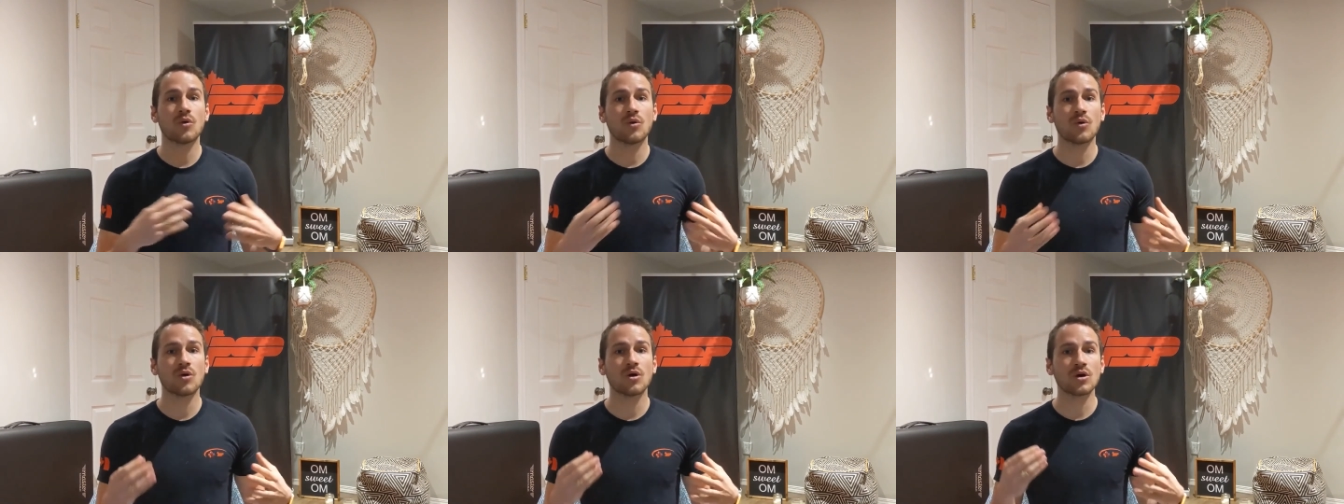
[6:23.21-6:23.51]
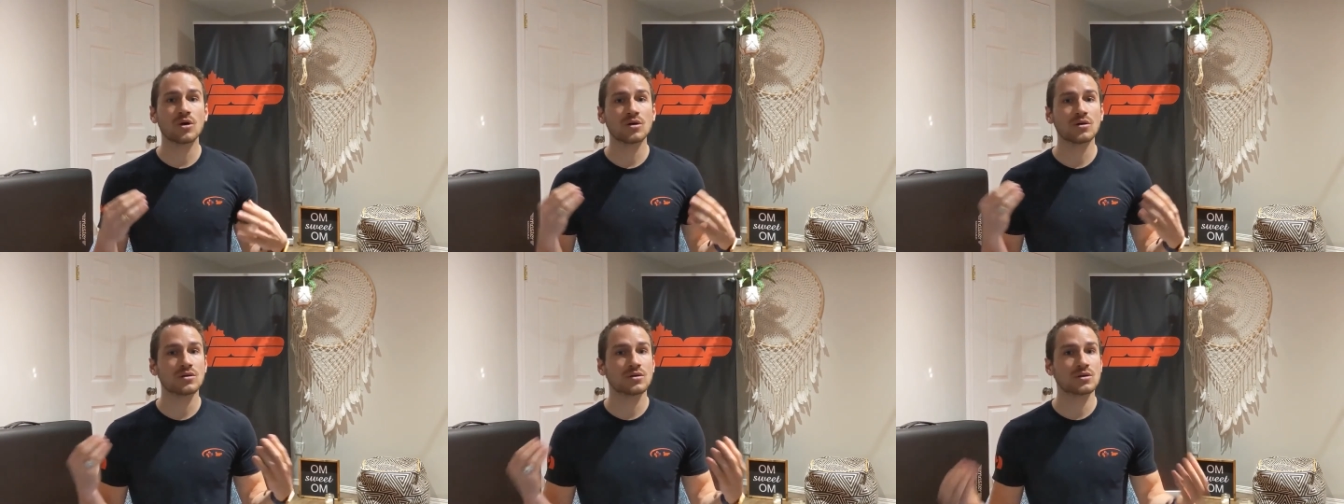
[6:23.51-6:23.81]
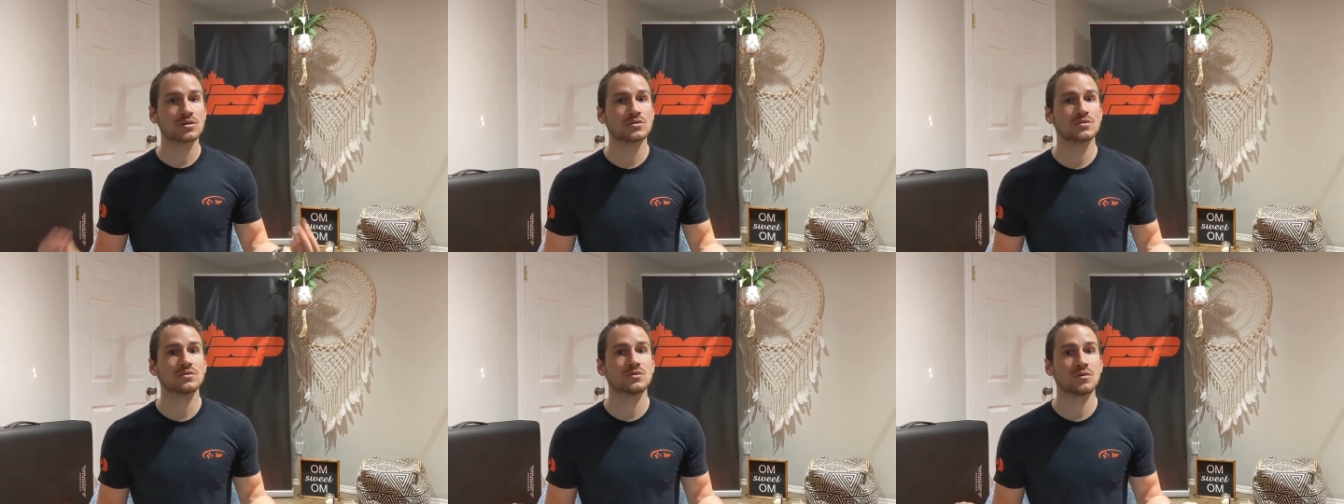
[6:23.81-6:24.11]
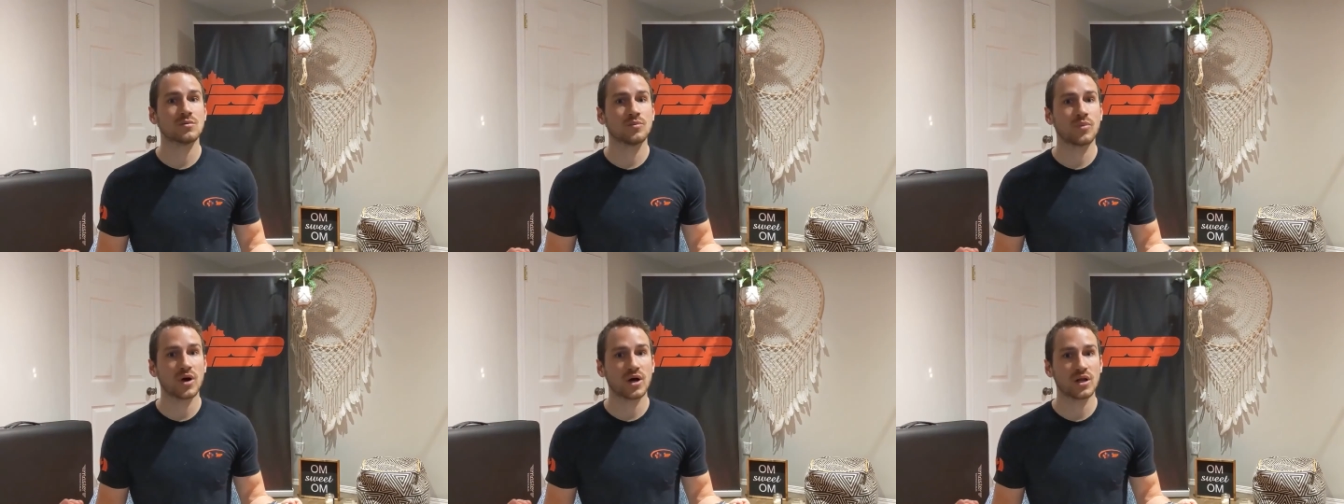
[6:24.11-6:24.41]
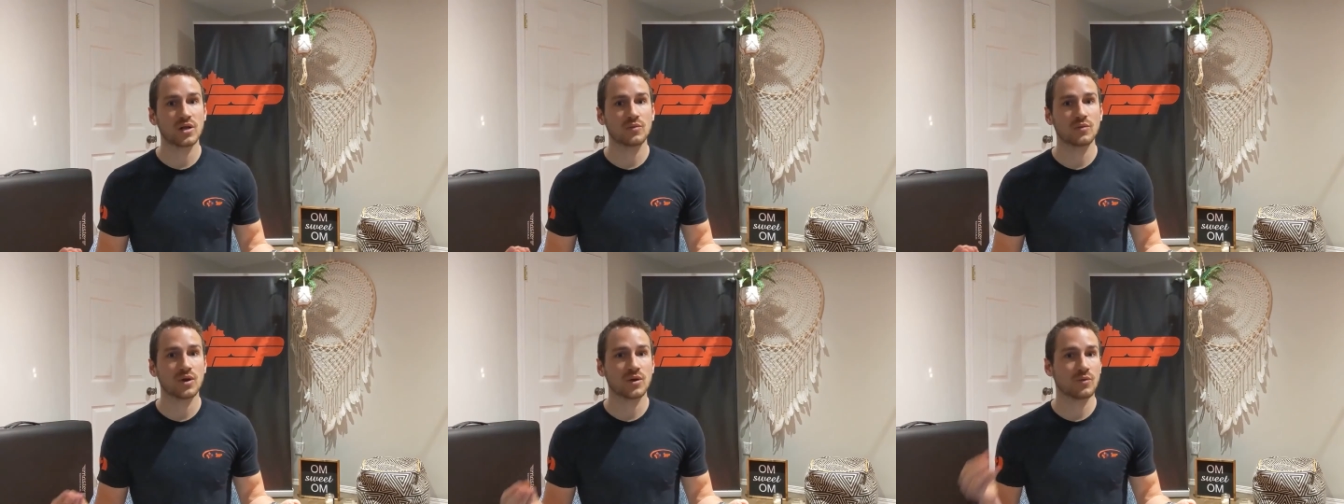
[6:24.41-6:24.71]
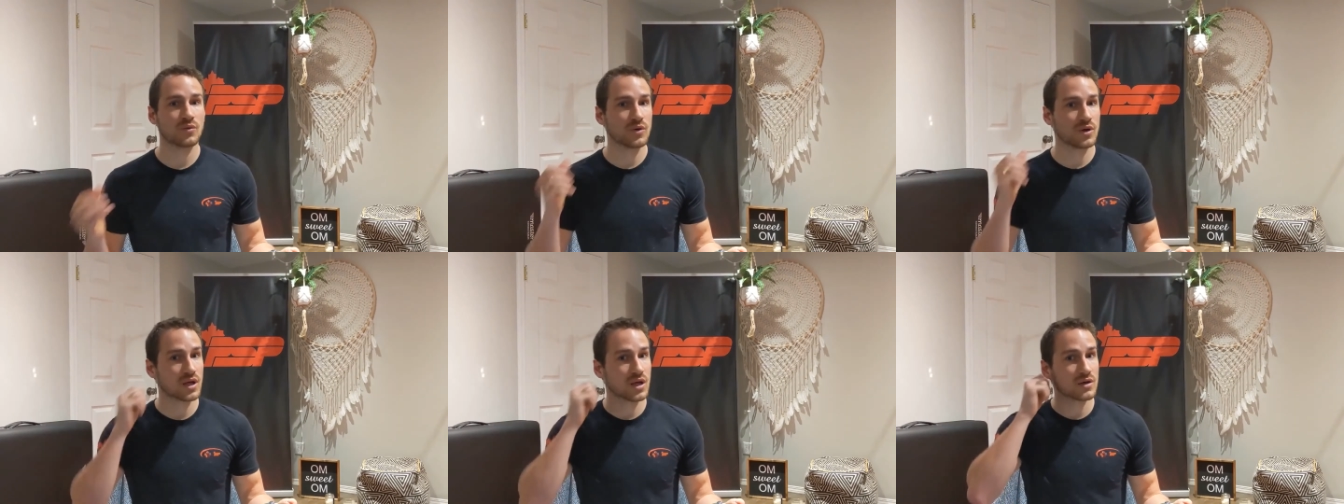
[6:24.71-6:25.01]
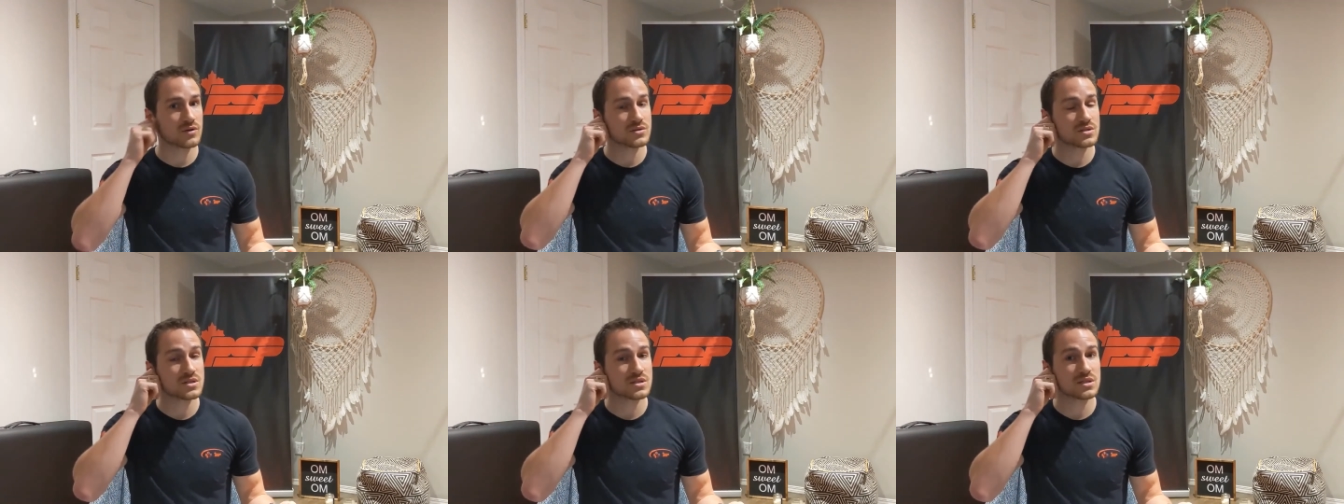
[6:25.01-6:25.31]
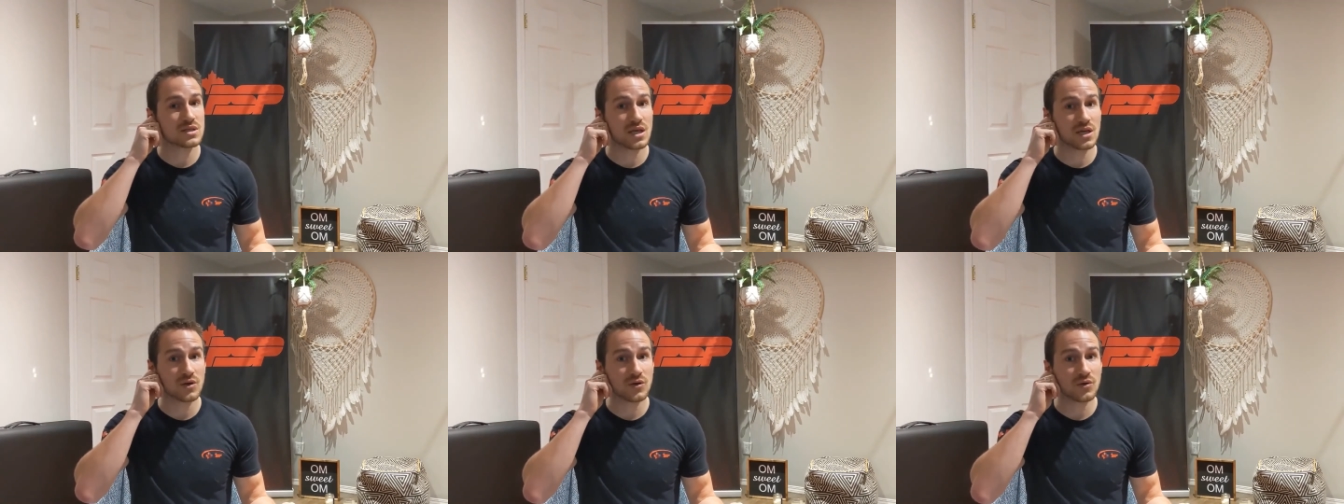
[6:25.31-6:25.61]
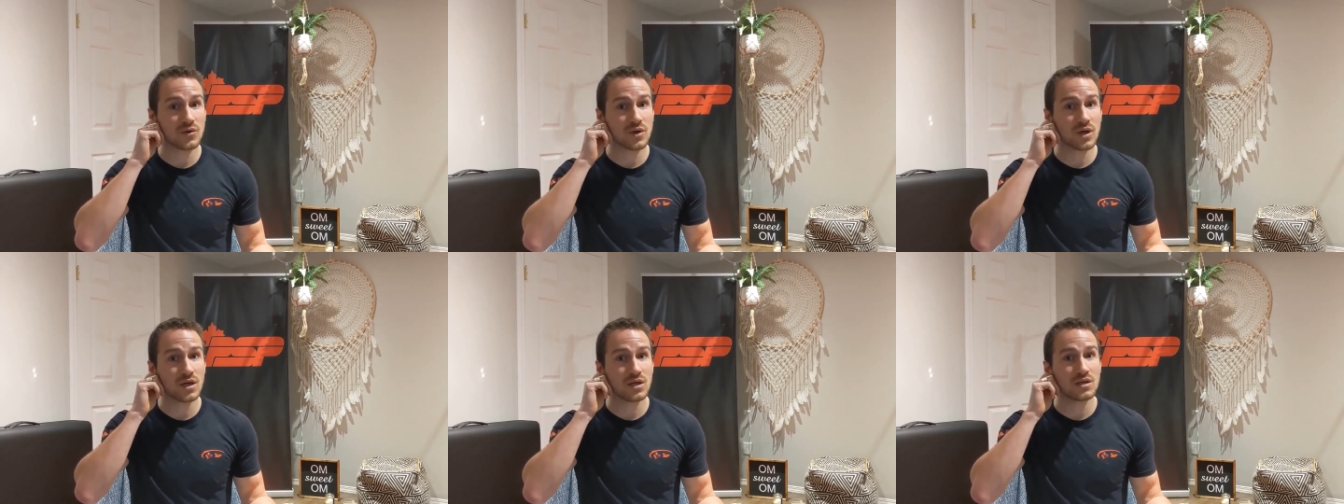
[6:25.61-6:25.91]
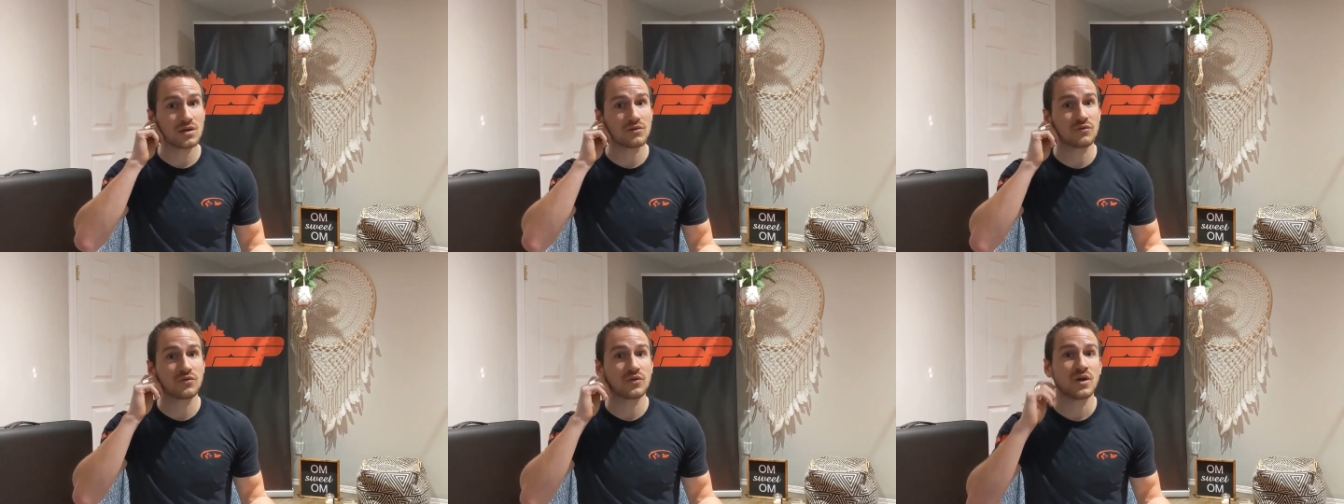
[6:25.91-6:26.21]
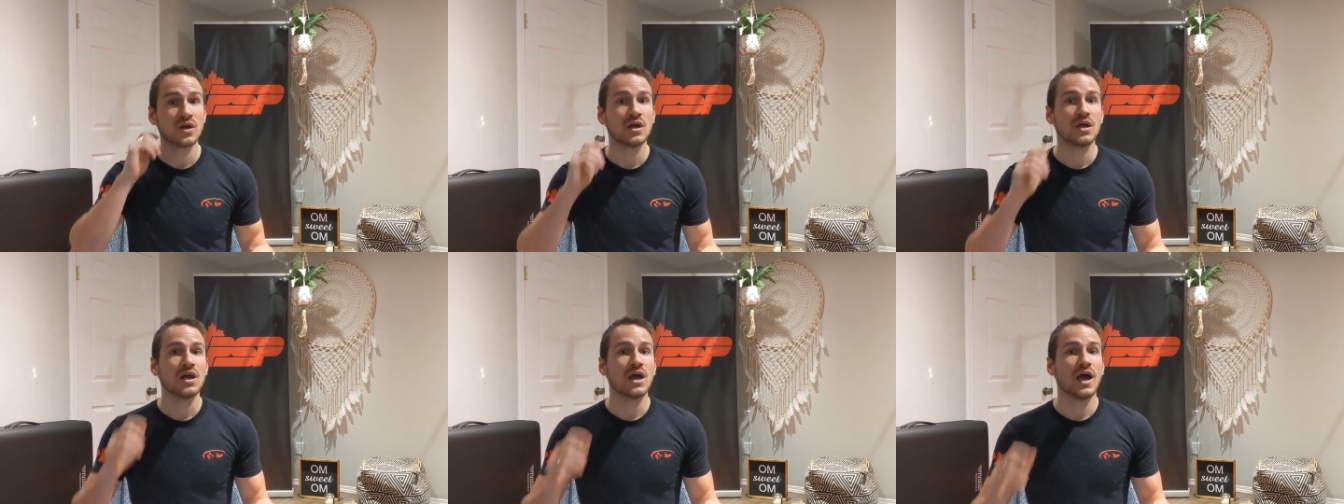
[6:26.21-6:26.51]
or you can do body weight workouts, get creative